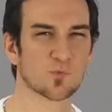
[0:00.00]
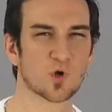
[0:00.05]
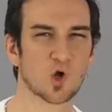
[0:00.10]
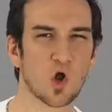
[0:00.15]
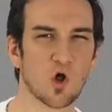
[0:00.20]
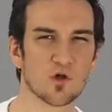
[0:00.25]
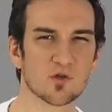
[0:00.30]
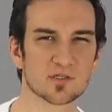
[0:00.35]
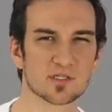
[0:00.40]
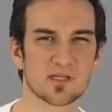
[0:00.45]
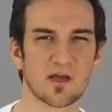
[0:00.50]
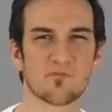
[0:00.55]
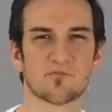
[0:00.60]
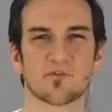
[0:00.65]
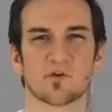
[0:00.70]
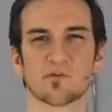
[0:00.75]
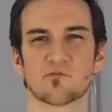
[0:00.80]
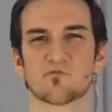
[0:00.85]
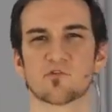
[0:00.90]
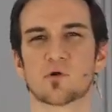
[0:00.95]
we're all
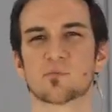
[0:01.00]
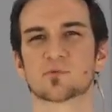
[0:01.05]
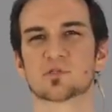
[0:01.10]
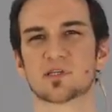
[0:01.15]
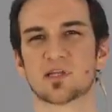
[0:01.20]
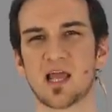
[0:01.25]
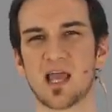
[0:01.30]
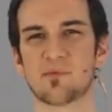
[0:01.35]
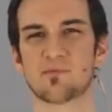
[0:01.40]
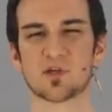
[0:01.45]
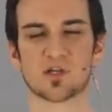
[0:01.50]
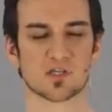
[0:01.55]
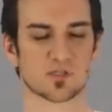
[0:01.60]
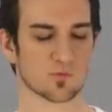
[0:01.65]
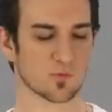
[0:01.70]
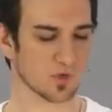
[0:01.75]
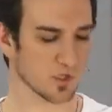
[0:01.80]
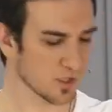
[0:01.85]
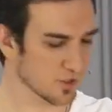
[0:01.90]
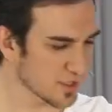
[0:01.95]
suffering from today because
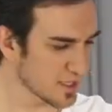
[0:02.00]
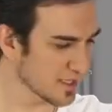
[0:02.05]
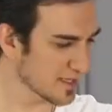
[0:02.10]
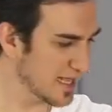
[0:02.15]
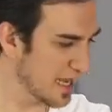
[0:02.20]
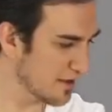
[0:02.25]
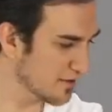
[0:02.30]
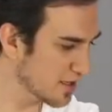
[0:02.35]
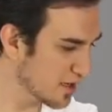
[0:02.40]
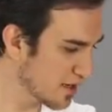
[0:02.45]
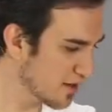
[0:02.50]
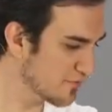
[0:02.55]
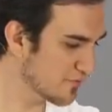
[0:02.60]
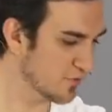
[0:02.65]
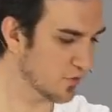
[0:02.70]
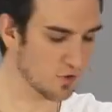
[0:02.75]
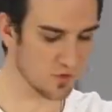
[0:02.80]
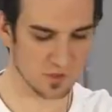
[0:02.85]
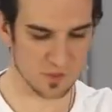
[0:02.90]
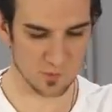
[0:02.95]
we're looking down at our
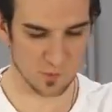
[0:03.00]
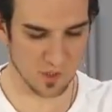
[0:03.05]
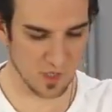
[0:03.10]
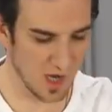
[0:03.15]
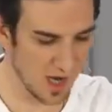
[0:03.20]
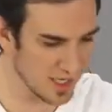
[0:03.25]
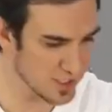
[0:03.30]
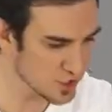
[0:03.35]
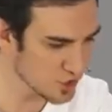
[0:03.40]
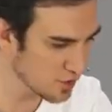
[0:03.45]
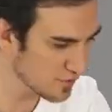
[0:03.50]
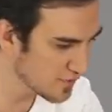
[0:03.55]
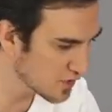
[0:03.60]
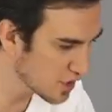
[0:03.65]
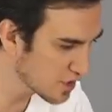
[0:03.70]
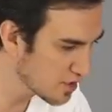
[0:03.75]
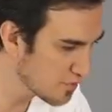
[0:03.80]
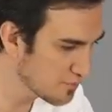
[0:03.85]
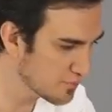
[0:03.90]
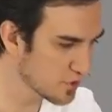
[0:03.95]
phones, we're hunched over
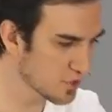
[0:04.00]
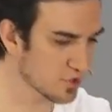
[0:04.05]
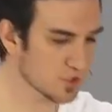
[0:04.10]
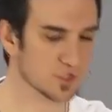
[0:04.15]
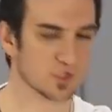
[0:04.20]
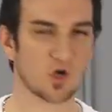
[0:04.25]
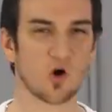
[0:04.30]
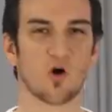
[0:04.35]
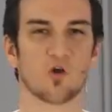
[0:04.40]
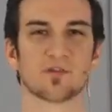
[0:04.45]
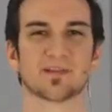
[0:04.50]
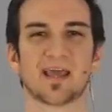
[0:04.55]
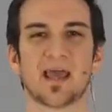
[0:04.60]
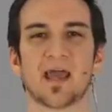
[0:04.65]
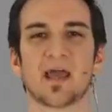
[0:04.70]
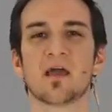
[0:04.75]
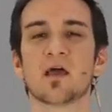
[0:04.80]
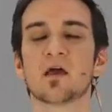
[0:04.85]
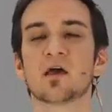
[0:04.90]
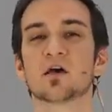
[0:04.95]
our computers all
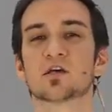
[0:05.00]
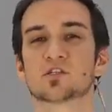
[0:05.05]
day.